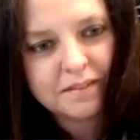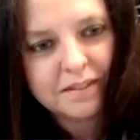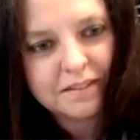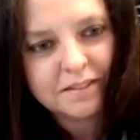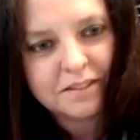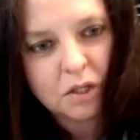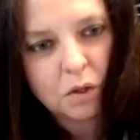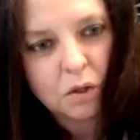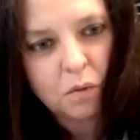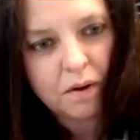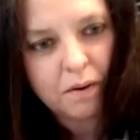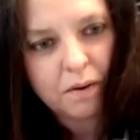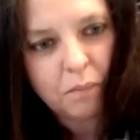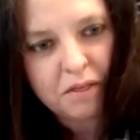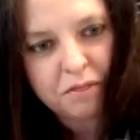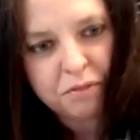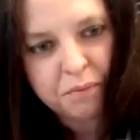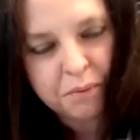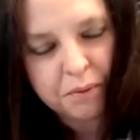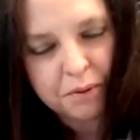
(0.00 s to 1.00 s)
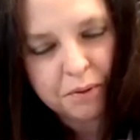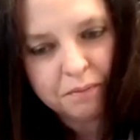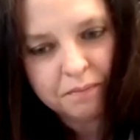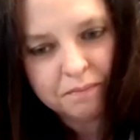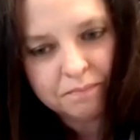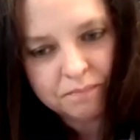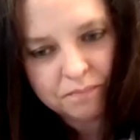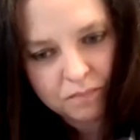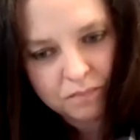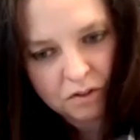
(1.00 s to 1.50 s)
So I went
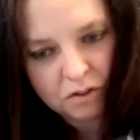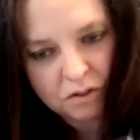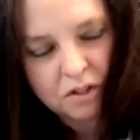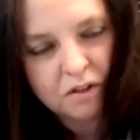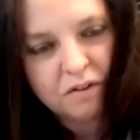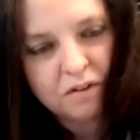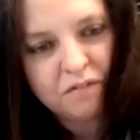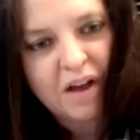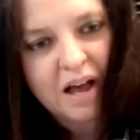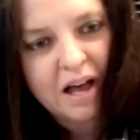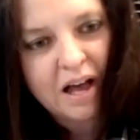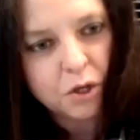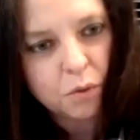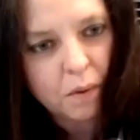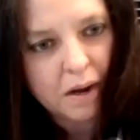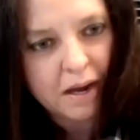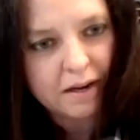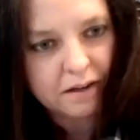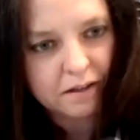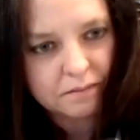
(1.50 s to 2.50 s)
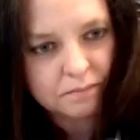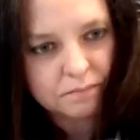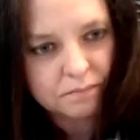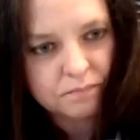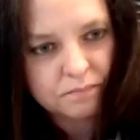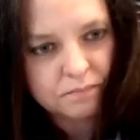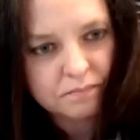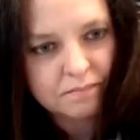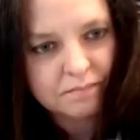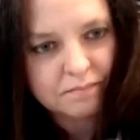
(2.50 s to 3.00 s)
through the evaluator,
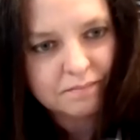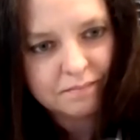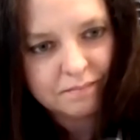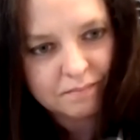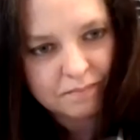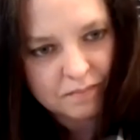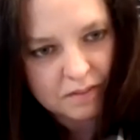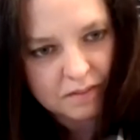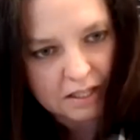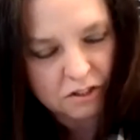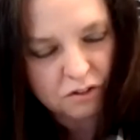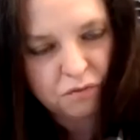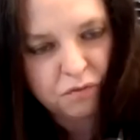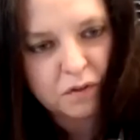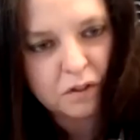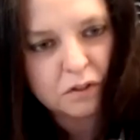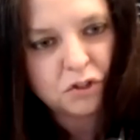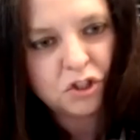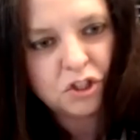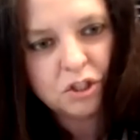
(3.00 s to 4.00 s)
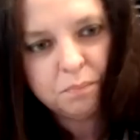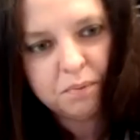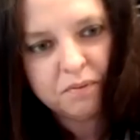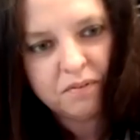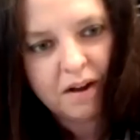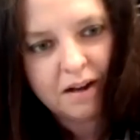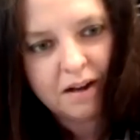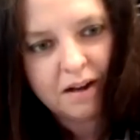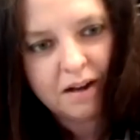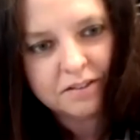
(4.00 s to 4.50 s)
then the first
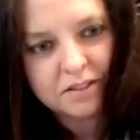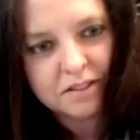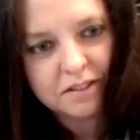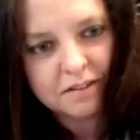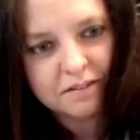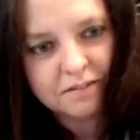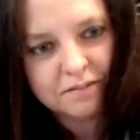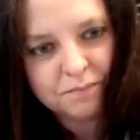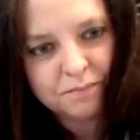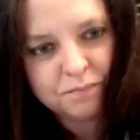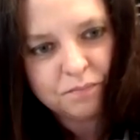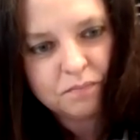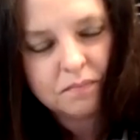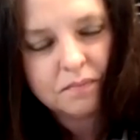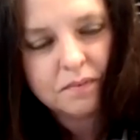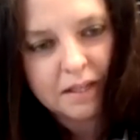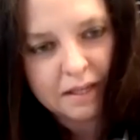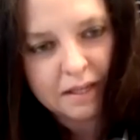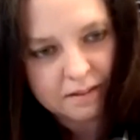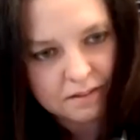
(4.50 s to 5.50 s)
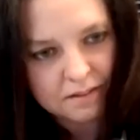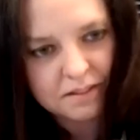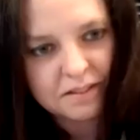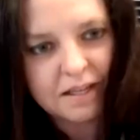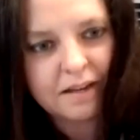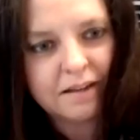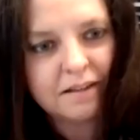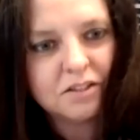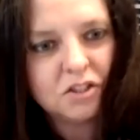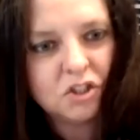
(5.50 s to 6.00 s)
supervisor, then the
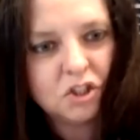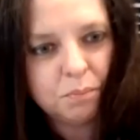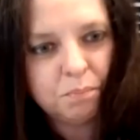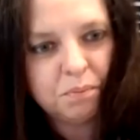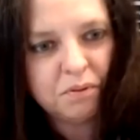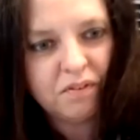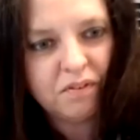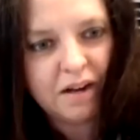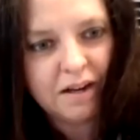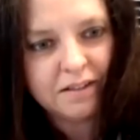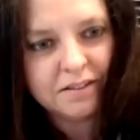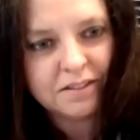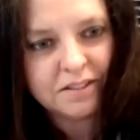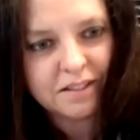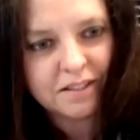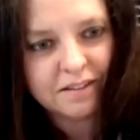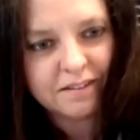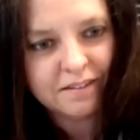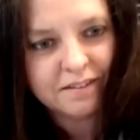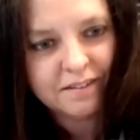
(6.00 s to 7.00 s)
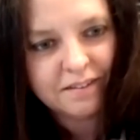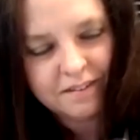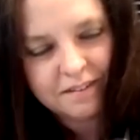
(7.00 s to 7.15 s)
second supervisor.